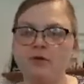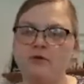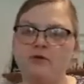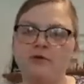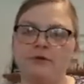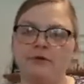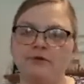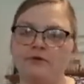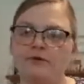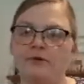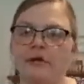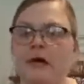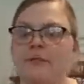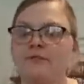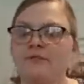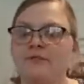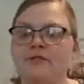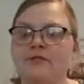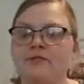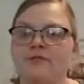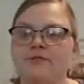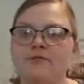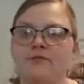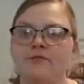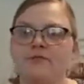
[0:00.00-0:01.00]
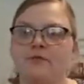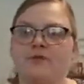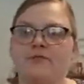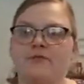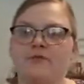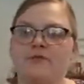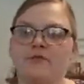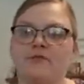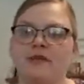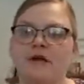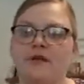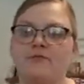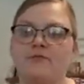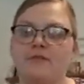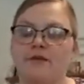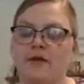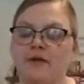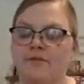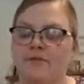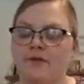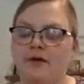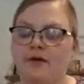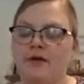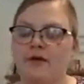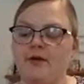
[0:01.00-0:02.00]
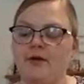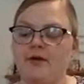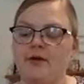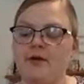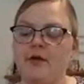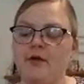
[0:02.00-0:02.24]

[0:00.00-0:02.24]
Well, lobster was my first time today, but